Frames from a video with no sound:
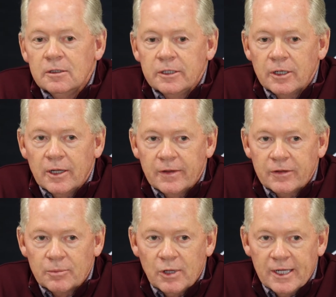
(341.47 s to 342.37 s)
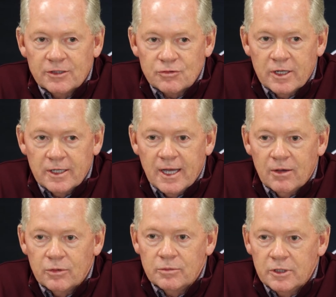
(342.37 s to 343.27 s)
you know, I think their plans right
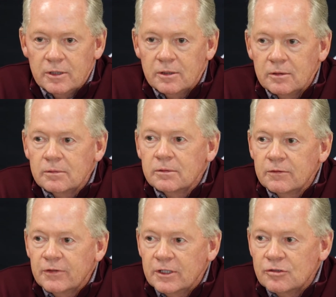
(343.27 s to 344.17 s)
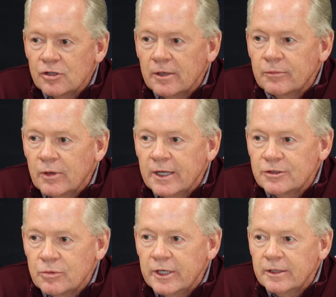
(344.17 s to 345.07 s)
now would be to finish up,
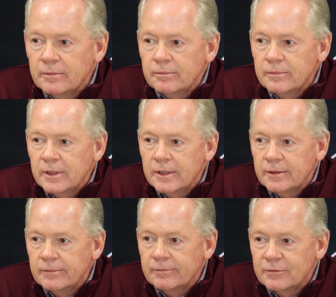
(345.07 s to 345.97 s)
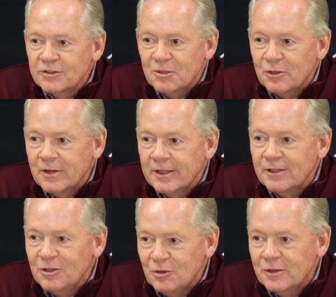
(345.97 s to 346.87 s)
graduate, and see what they
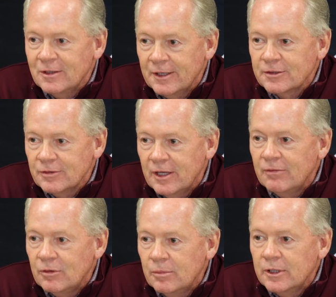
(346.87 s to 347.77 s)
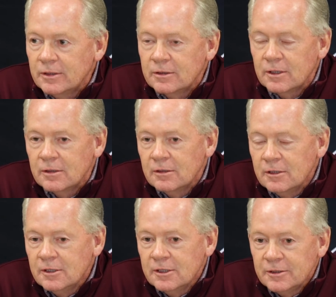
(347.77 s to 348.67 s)
can do at the next level. But,
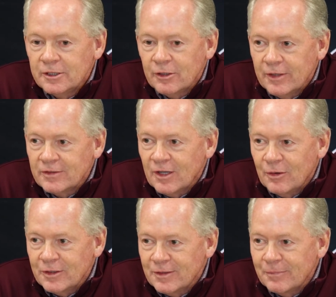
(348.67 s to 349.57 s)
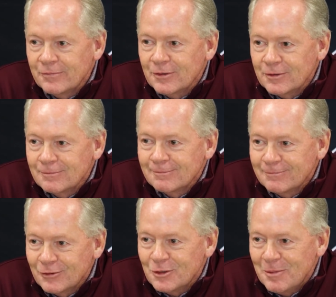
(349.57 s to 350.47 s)
you know, that's always up for
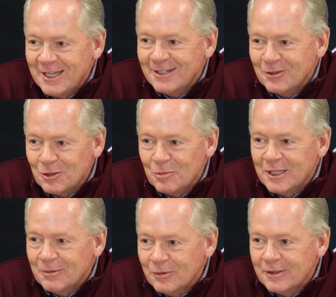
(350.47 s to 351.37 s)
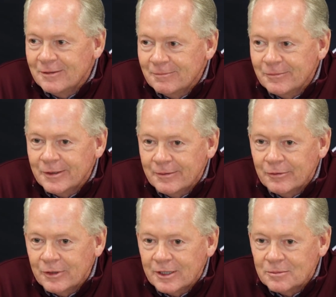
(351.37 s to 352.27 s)
debate a little bit when it
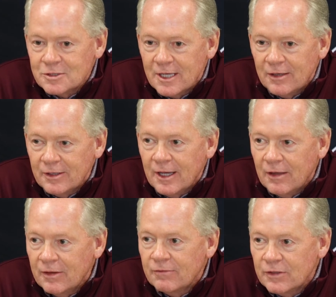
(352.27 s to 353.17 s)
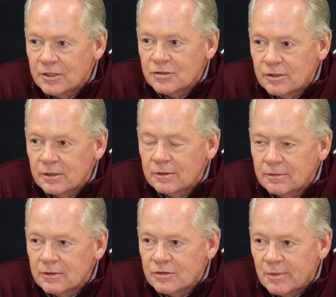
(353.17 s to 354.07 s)
really comes down to how they finish
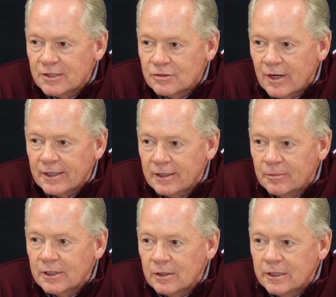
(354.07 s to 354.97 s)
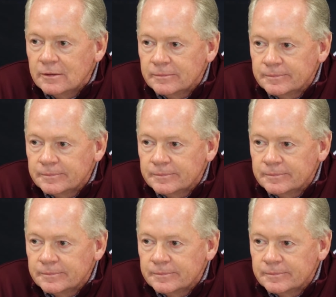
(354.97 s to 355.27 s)
the semester academically.